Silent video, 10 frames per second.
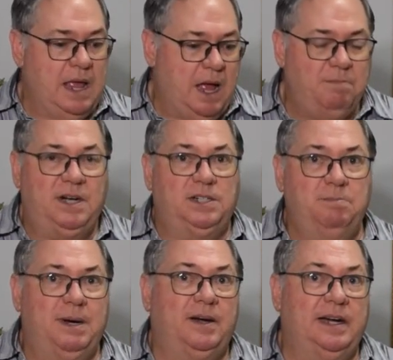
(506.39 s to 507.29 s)
a bunch
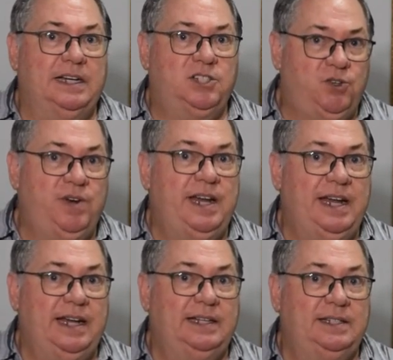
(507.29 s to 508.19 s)
of buried
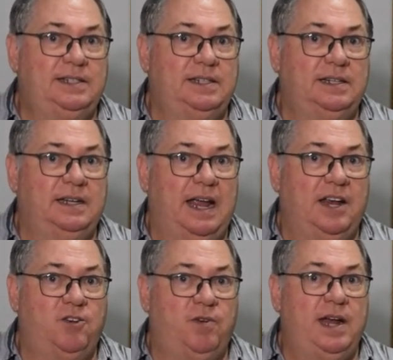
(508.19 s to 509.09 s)
trees
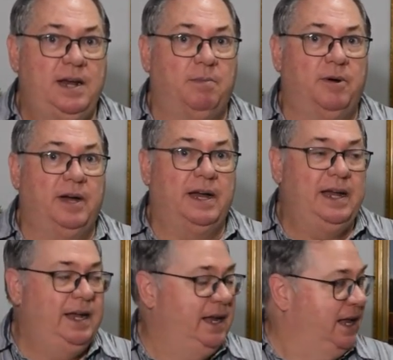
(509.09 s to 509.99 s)
and tree debris,